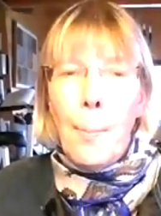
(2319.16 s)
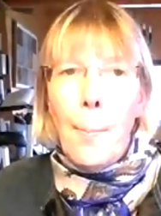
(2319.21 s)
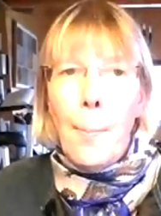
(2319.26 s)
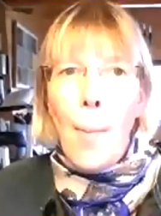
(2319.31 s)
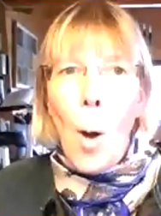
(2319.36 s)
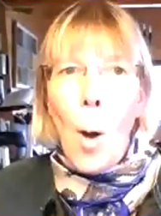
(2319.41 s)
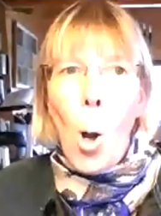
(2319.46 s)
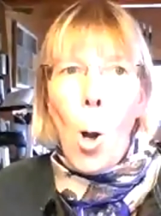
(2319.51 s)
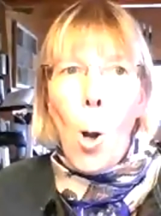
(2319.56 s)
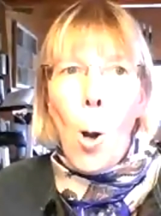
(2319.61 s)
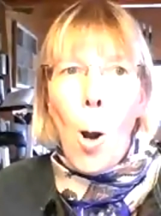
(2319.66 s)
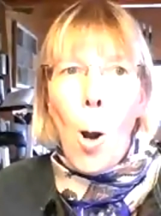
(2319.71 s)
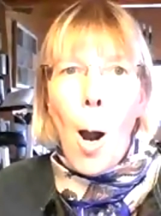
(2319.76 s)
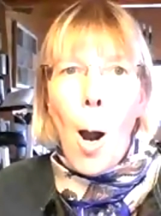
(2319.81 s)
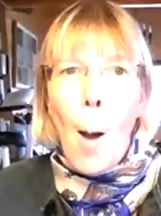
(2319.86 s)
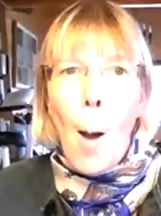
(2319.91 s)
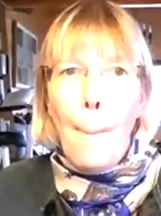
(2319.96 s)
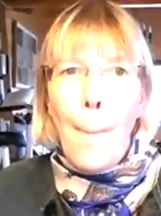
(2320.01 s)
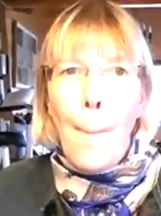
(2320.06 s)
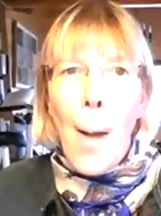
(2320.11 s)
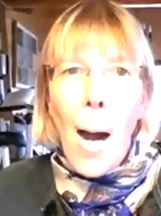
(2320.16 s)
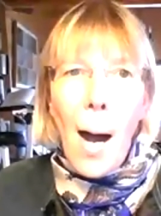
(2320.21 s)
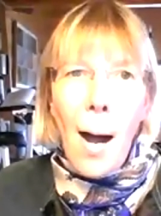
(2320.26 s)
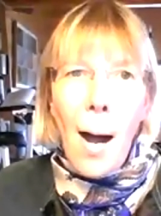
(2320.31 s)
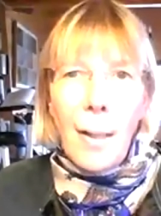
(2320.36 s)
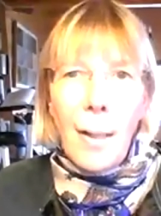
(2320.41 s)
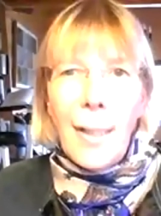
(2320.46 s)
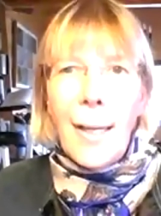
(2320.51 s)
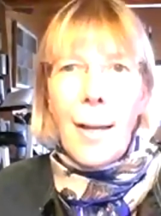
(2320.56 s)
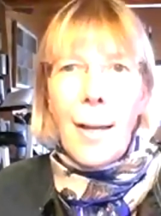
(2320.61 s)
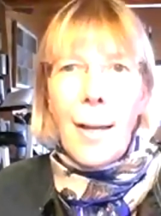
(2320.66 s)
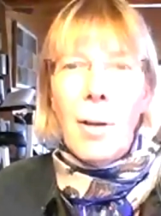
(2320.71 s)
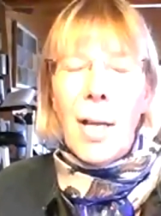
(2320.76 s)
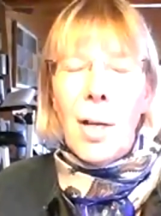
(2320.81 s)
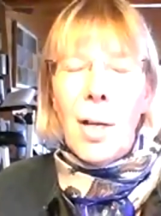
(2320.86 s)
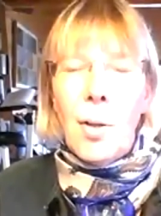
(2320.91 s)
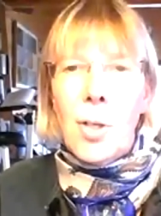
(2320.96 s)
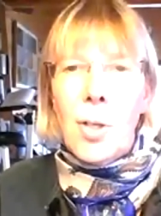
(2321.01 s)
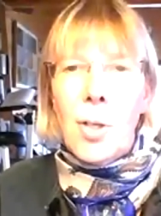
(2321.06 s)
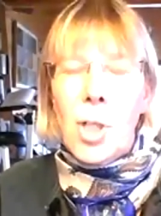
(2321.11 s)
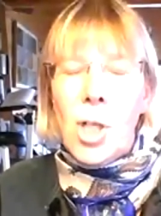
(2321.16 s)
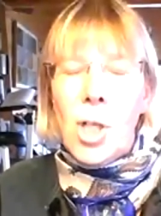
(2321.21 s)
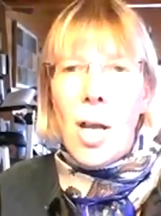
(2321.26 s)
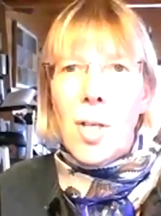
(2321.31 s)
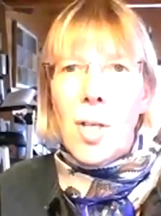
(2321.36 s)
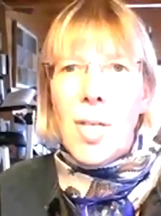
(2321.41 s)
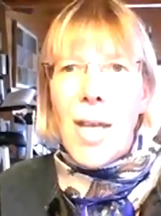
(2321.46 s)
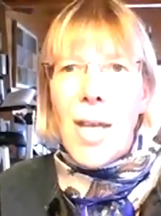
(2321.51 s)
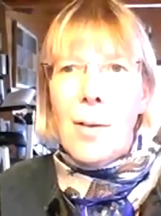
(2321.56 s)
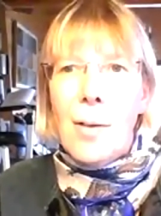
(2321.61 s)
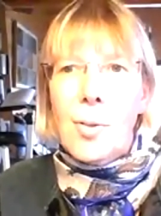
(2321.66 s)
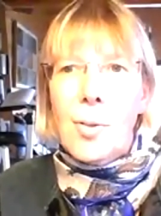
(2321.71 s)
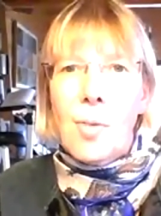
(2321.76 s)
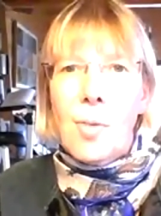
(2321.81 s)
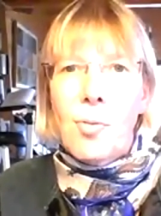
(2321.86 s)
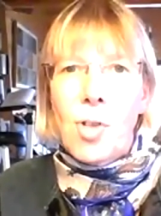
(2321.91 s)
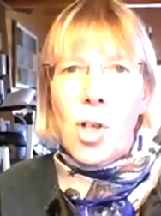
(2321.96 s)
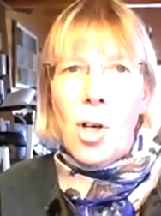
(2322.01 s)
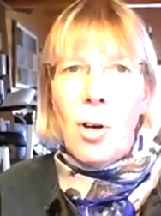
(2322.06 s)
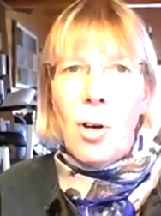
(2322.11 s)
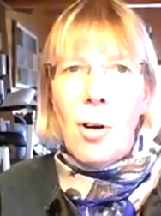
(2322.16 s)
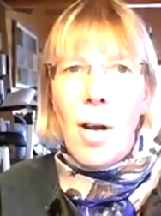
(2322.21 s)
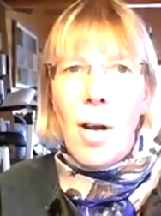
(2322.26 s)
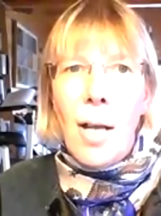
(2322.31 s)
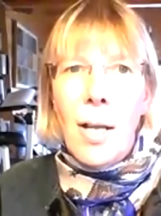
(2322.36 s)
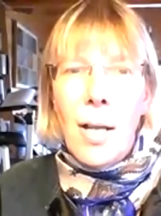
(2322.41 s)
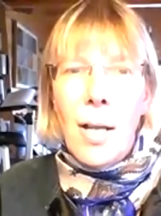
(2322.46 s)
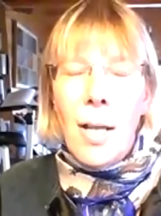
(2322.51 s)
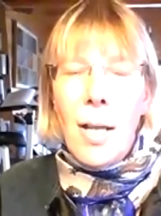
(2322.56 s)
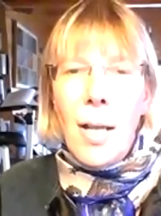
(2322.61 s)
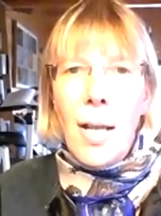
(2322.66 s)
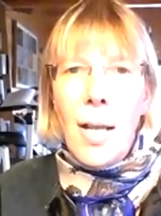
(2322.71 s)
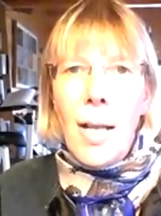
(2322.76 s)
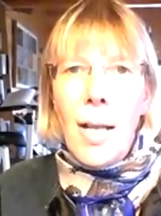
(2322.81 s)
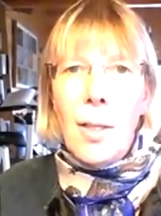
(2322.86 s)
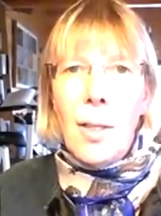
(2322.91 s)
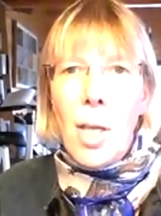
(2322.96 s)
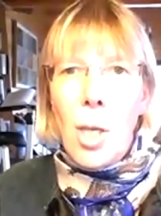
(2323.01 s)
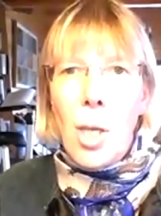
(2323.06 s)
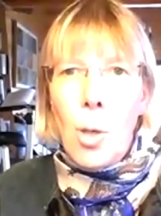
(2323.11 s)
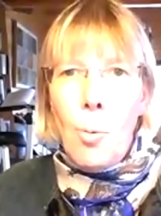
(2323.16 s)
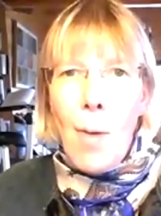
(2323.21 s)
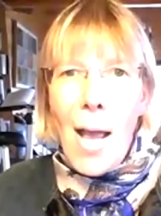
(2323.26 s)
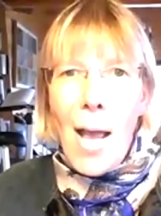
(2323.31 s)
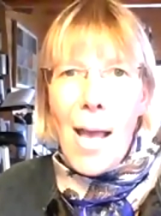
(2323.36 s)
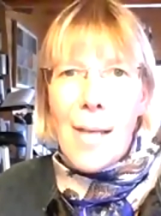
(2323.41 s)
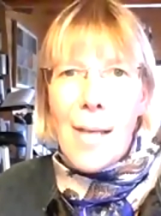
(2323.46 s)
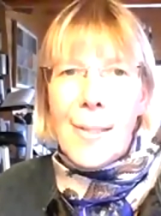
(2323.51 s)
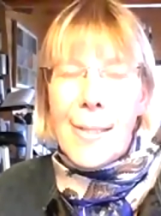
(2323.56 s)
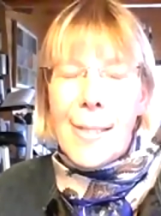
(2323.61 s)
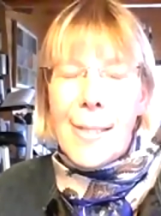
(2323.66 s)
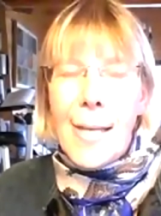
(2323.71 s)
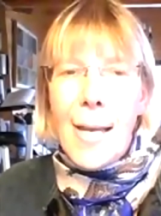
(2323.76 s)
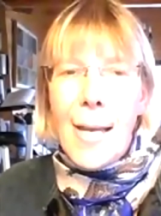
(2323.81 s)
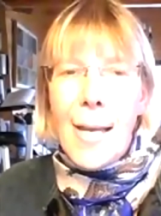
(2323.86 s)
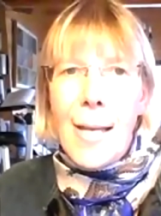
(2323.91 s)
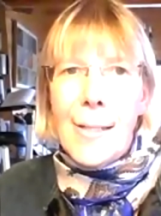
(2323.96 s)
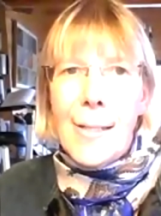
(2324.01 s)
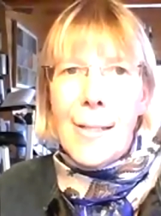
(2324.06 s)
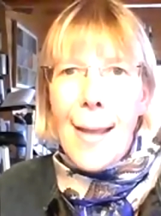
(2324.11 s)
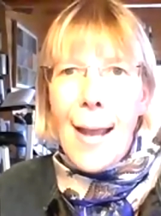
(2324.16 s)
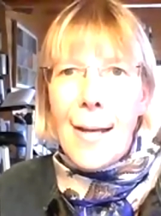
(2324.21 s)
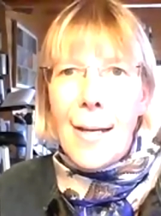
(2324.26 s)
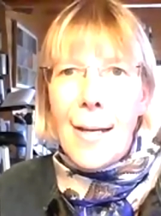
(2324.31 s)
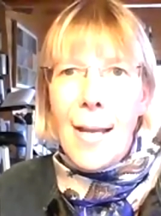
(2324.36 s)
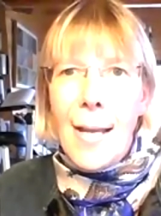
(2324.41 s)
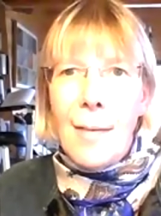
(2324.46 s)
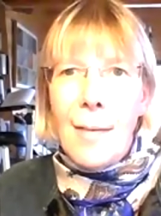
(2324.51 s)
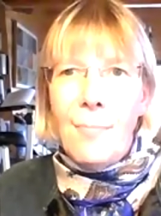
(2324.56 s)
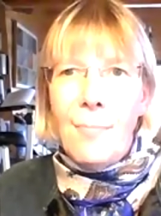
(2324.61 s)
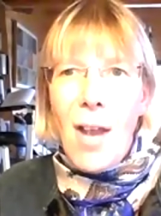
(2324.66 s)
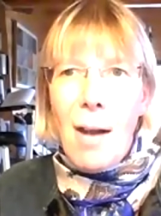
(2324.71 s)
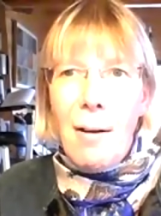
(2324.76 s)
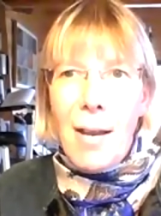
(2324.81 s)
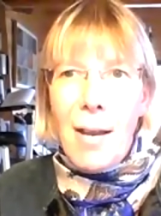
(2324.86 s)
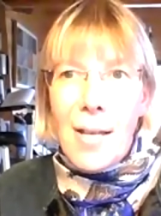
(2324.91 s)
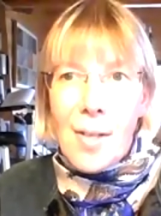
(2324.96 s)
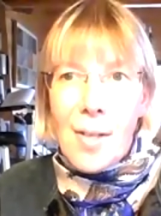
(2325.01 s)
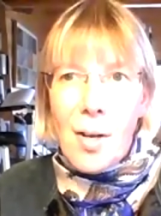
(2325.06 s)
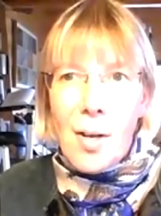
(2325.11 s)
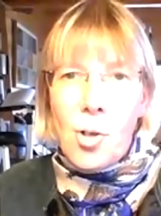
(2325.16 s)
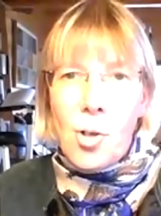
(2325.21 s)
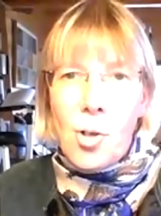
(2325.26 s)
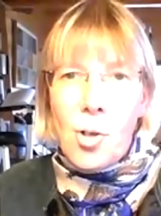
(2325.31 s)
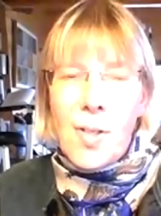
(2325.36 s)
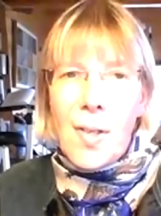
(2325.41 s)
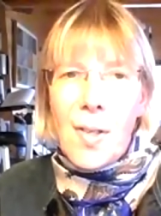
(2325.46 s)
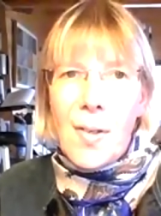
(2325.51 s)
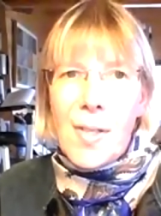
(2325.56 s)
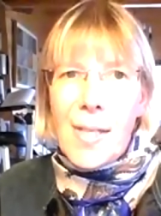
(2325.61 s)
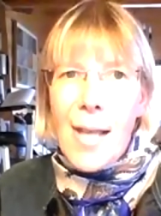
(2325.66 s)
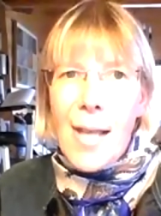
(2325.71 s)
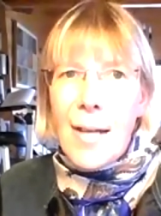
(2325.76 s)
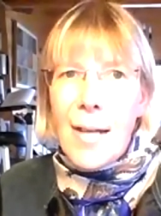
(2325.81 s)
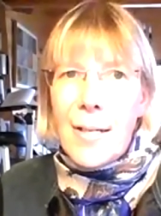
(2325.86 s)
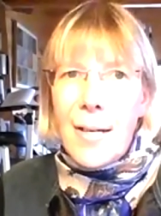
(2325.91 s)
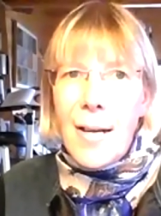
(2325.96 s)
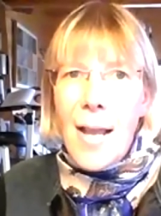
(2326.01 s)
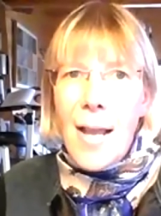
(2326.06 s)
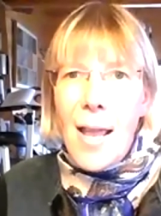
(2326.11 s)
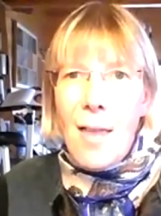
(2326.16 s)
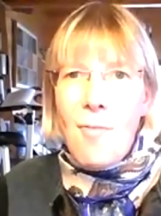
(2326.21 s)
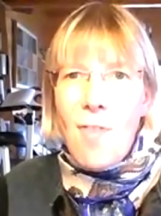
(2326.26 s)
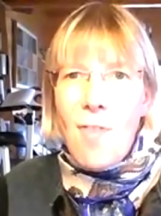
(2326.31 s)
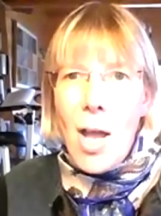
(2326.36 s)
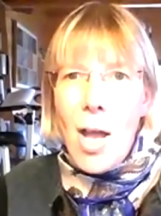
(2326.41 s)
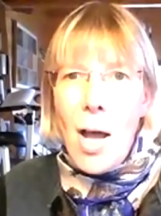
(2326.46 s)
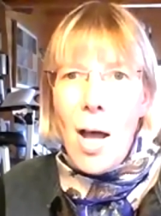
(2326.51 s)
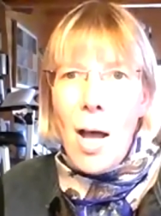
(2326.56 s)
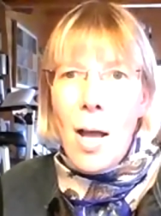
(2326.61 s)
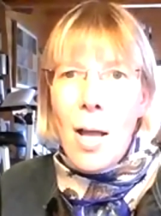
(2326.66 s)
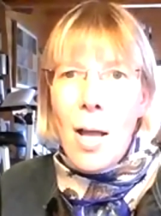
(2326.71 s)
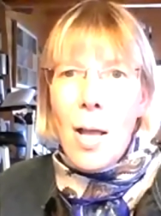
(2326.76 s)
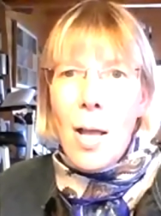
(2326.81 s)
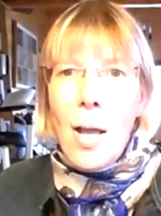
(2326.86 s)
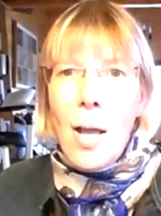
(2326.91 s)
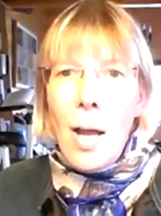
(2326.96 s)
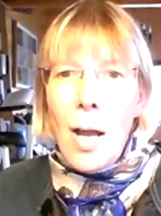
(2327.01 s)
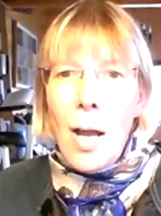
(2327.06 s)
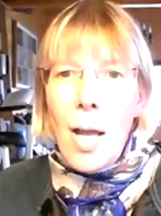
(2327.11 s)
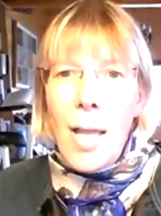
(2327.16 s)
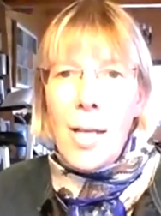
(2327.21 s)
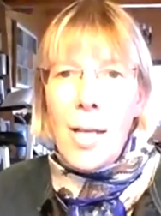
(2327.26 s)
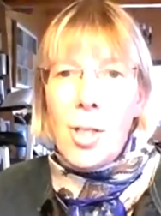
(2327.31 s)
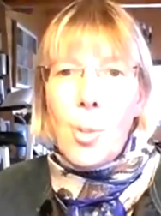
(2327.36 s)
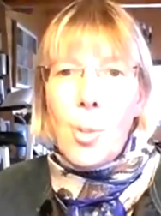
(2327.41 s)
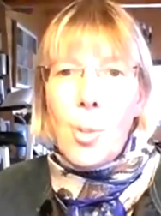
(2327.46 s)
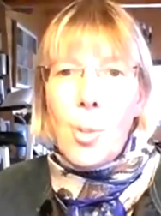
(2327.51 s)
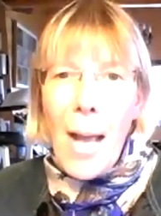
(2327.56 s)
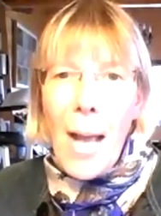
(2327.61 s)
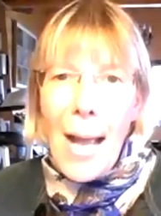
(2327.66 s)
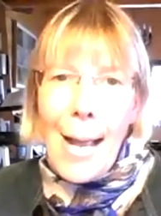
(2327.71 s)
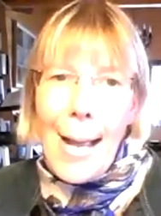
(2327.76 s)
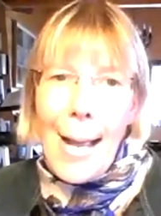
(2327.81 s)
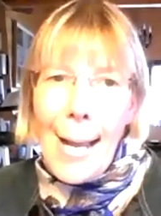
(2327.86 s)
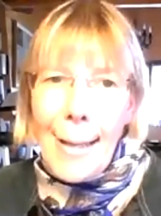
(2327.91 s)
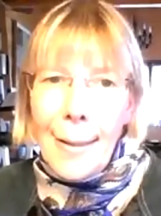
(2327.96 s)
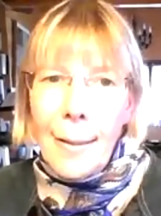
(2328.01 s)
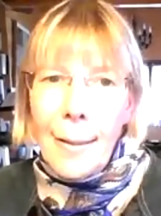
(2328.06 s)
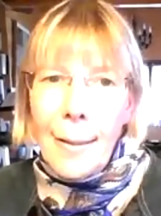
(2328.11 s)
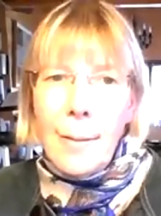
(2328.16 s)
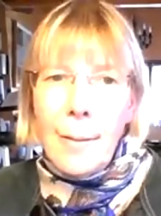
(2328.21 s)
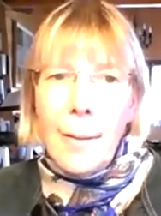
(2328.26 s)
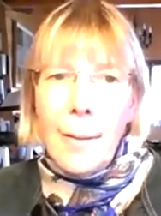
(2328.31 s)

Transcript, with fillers: uh, partly going on the shirt tails of jura in the US, in, Scan in various countries in Scandinavia, in Japan.